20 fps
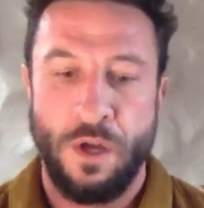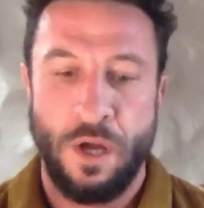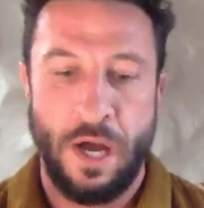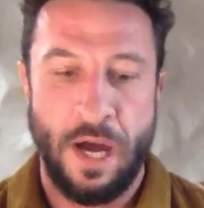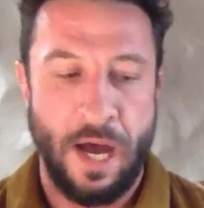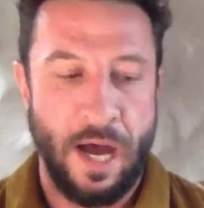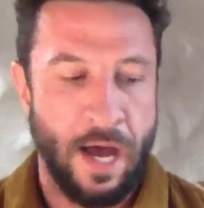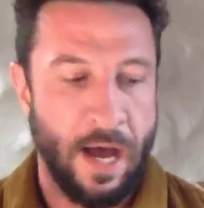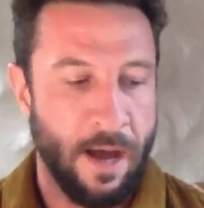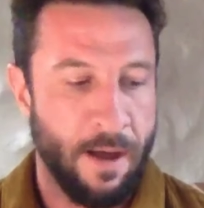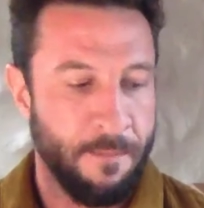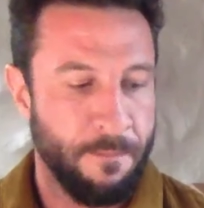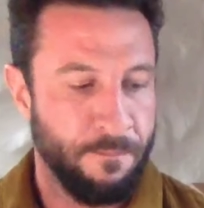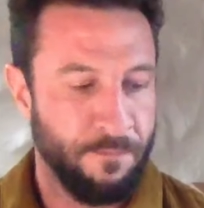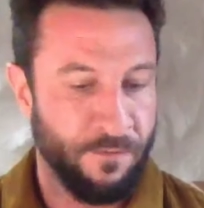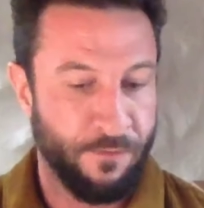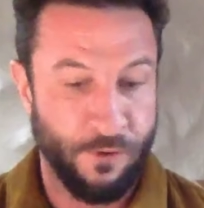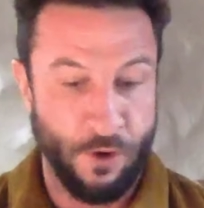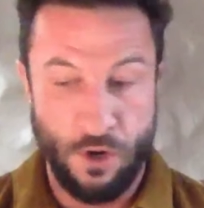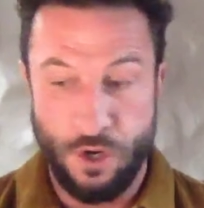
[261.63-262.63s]

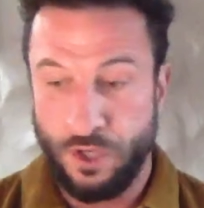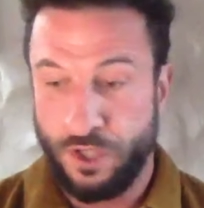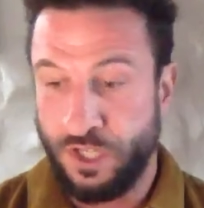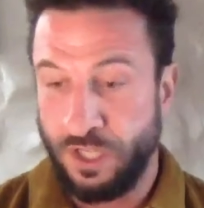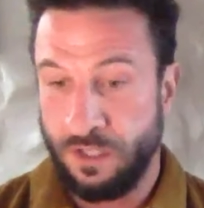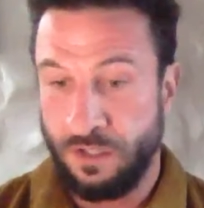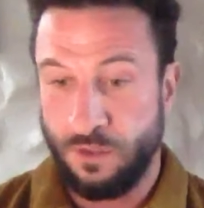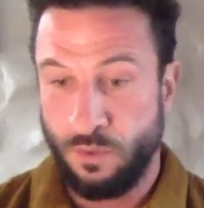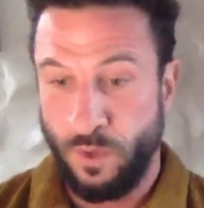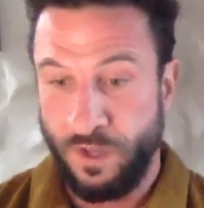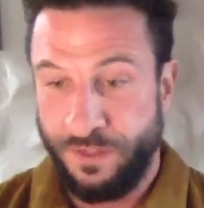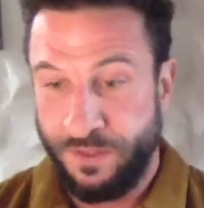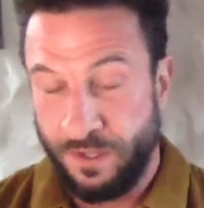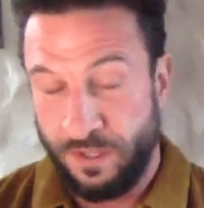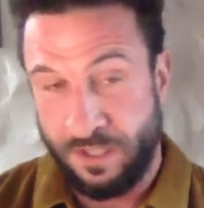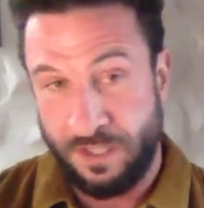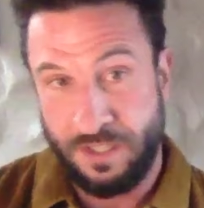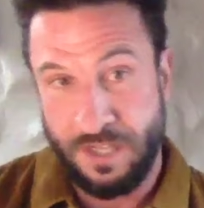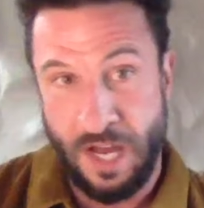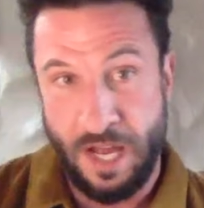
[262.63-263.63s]
um, versions with the
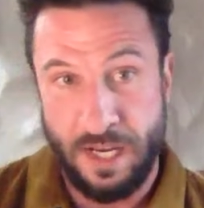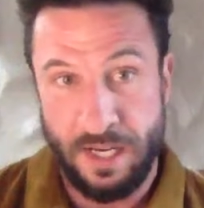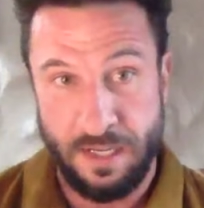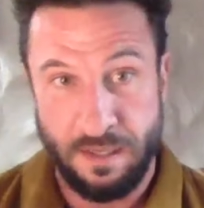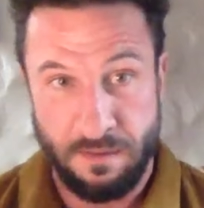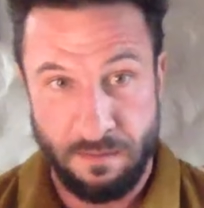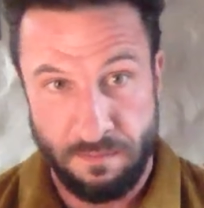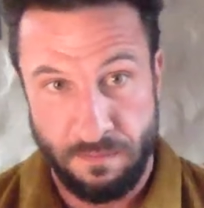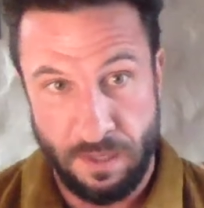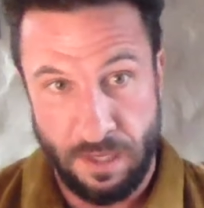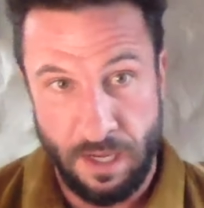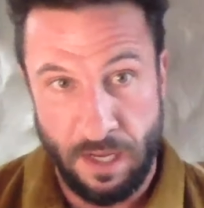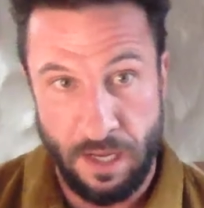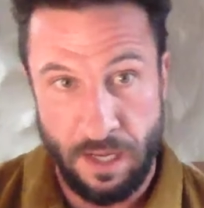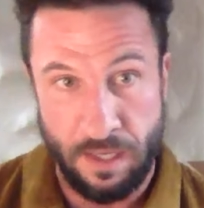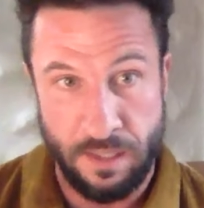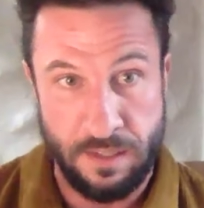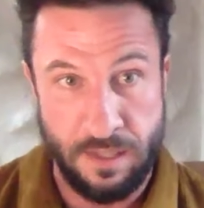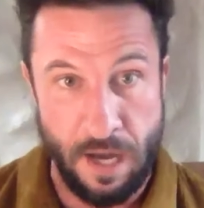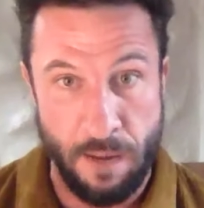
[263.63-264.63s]
stunt
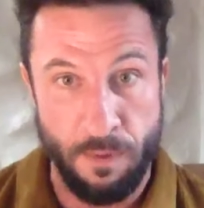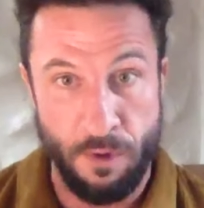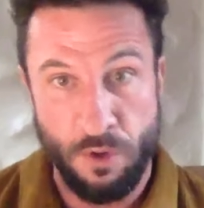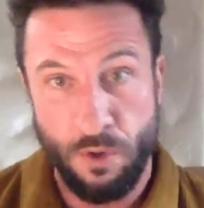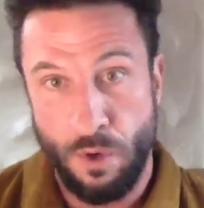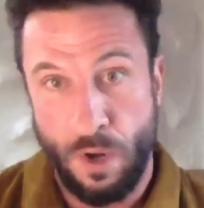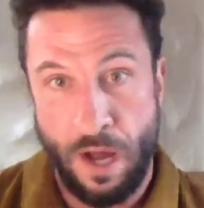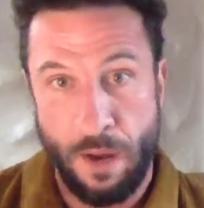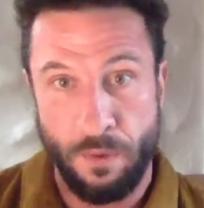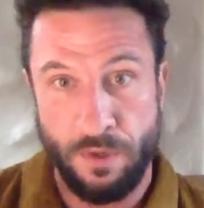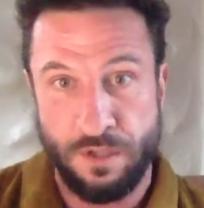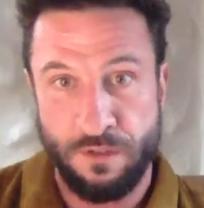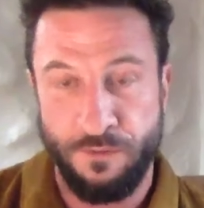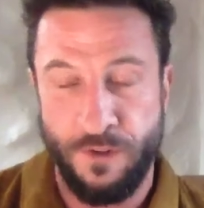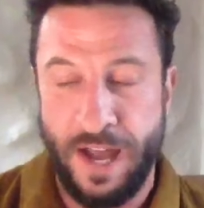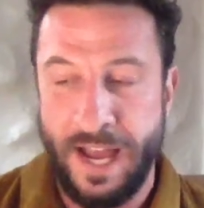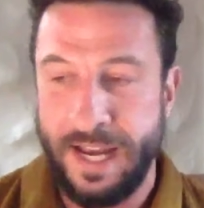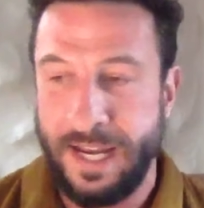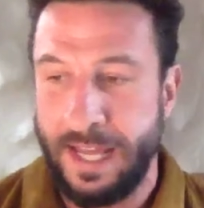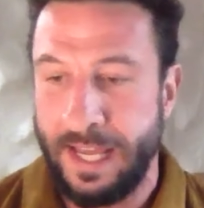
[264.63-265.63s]
uh, double who I was
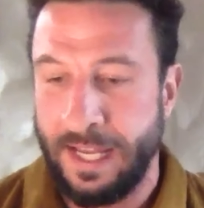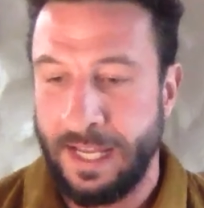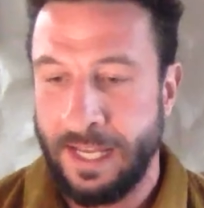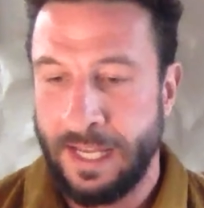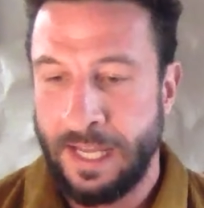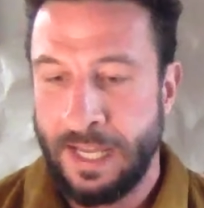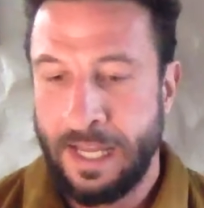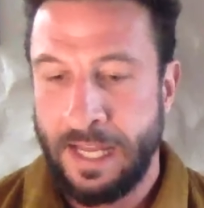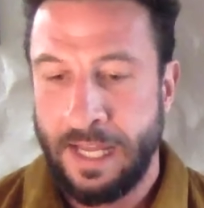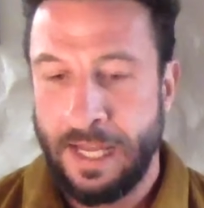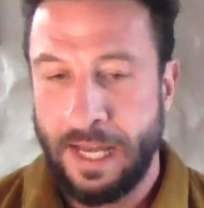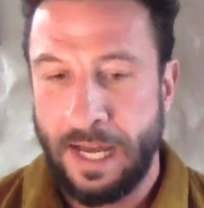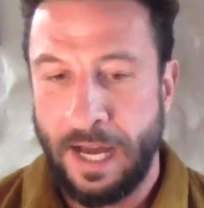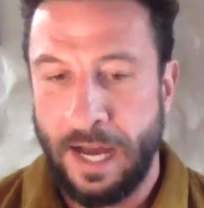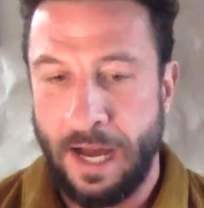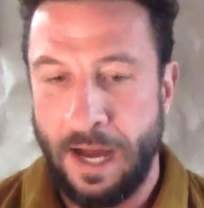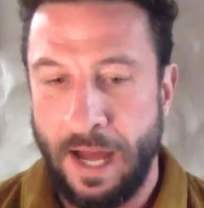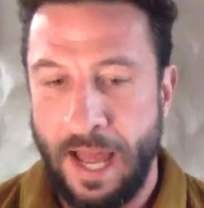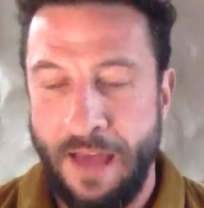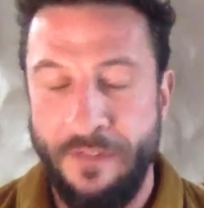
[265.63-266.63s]
fighting
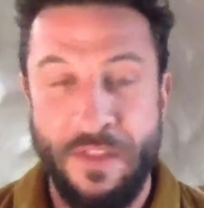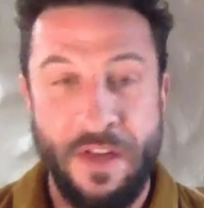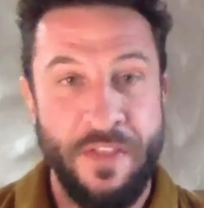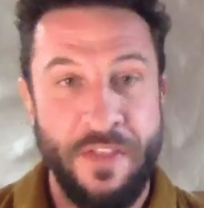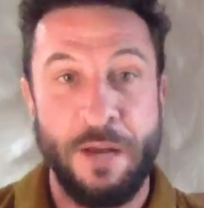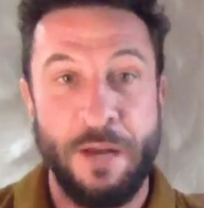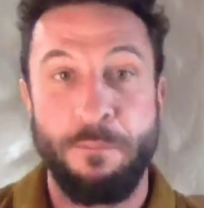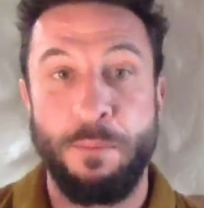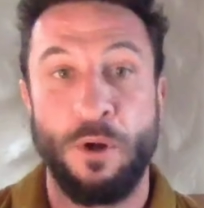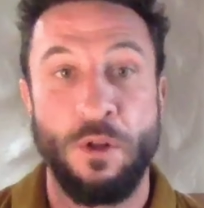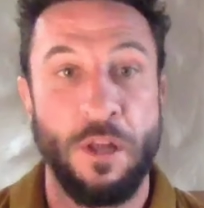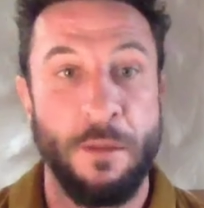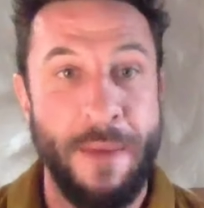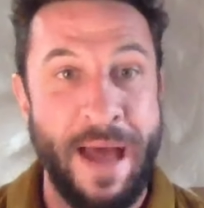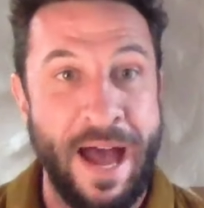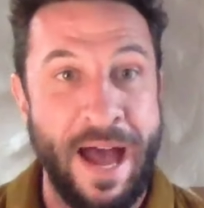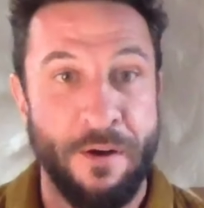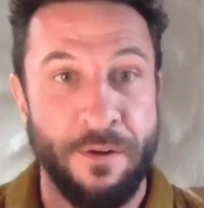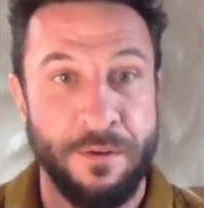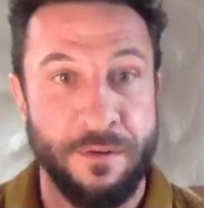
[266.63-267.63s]
uh, and then they'd pull him
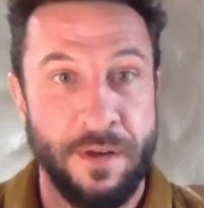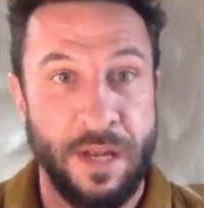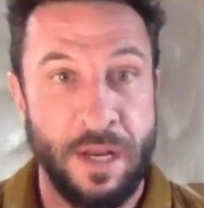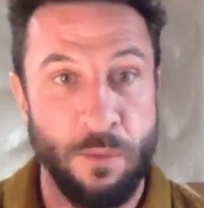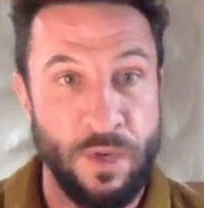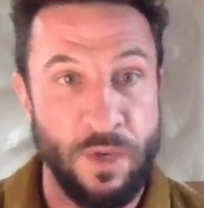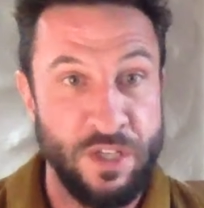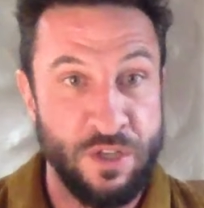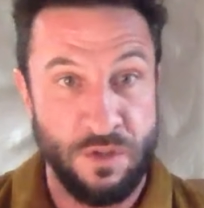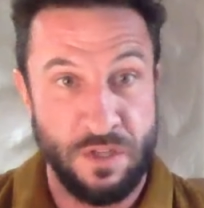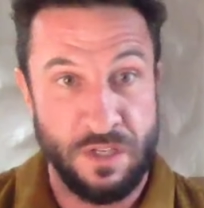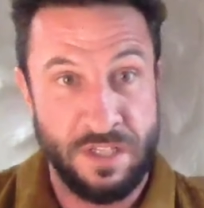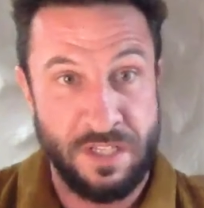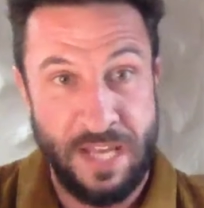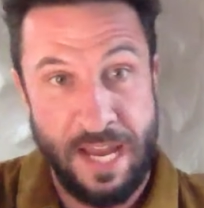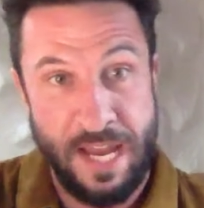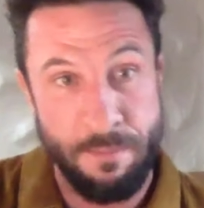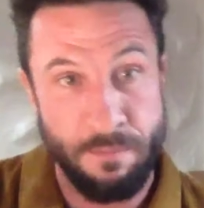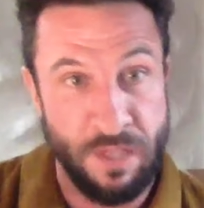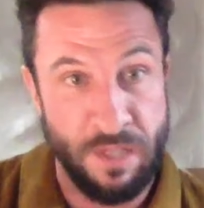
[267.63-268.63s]
out, and we do the
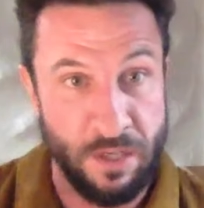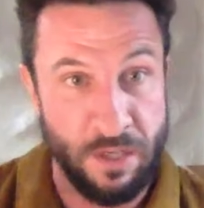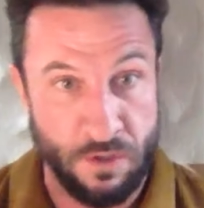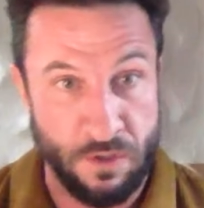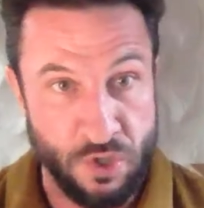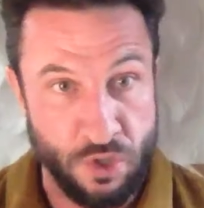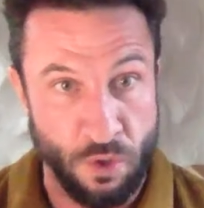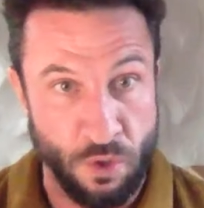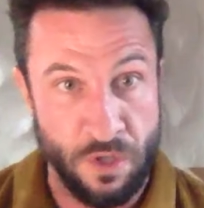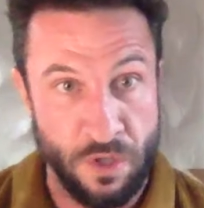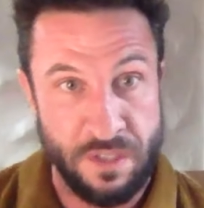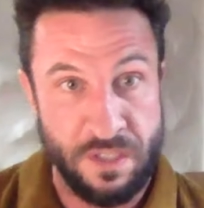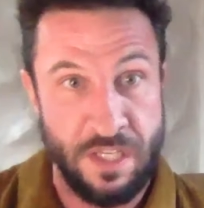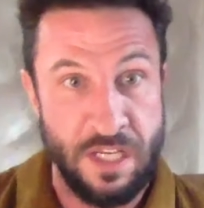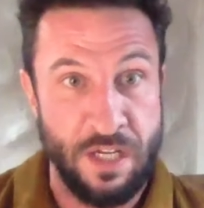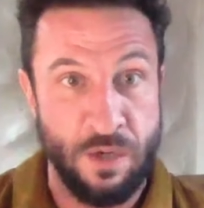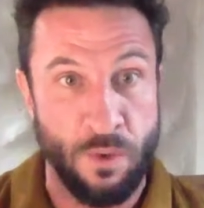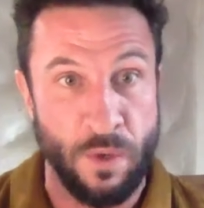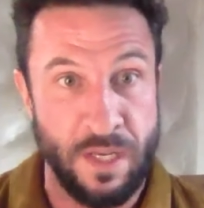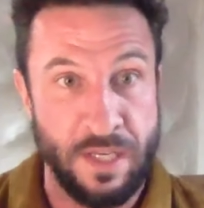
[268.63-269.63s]
same little short
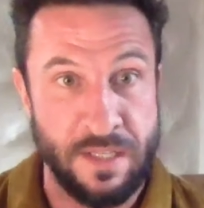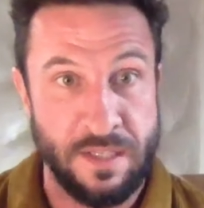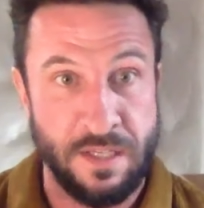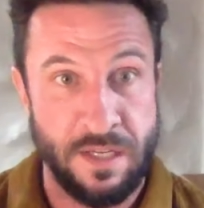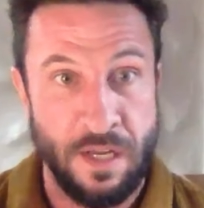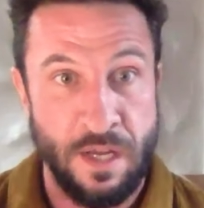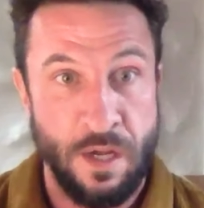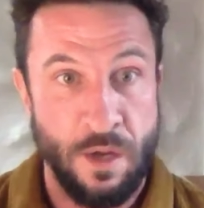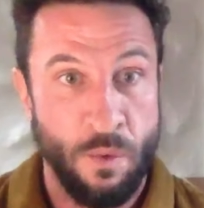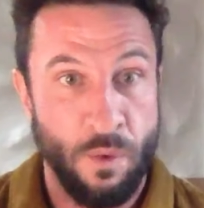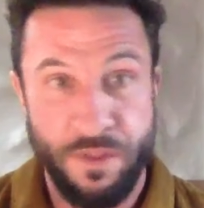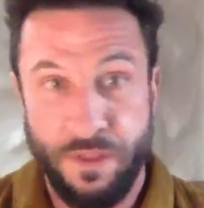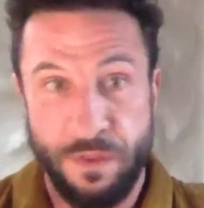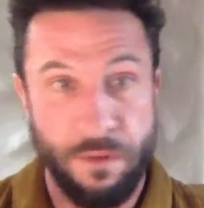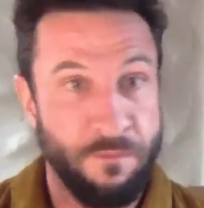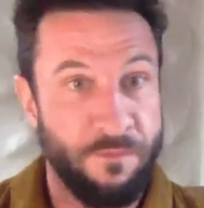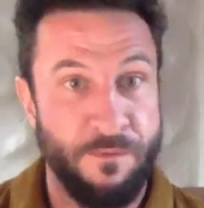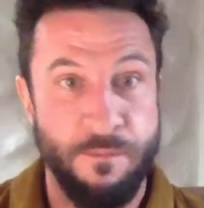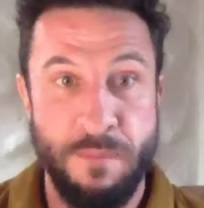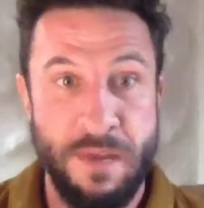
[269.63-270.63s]
sequence with
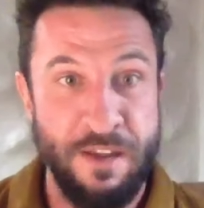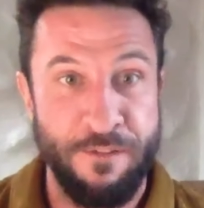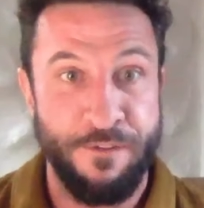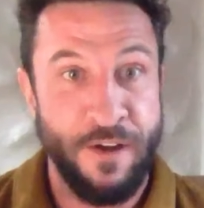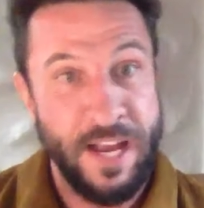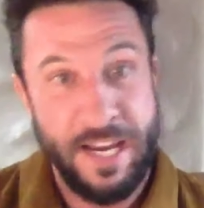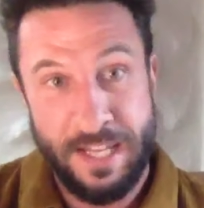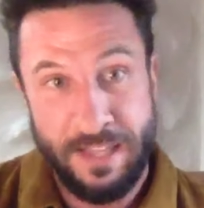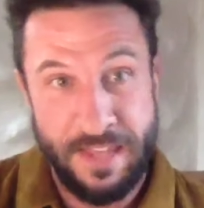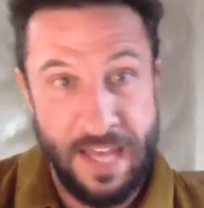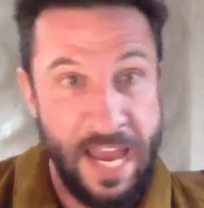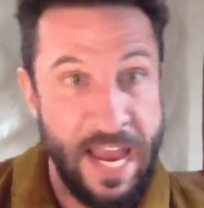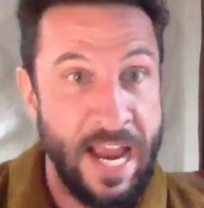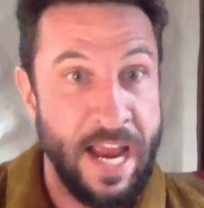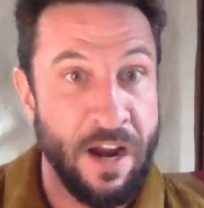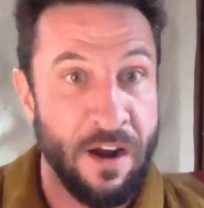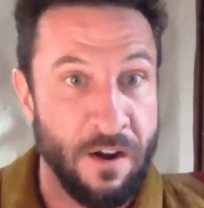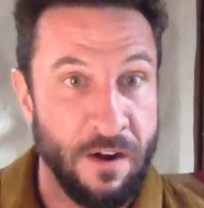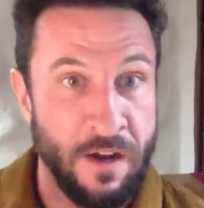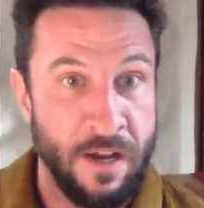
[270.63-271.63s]
me fighting the
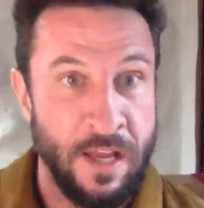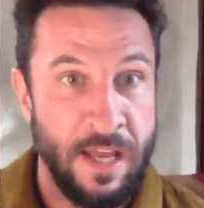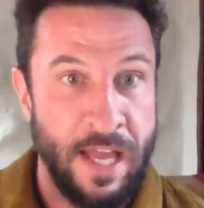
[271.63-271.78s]
air.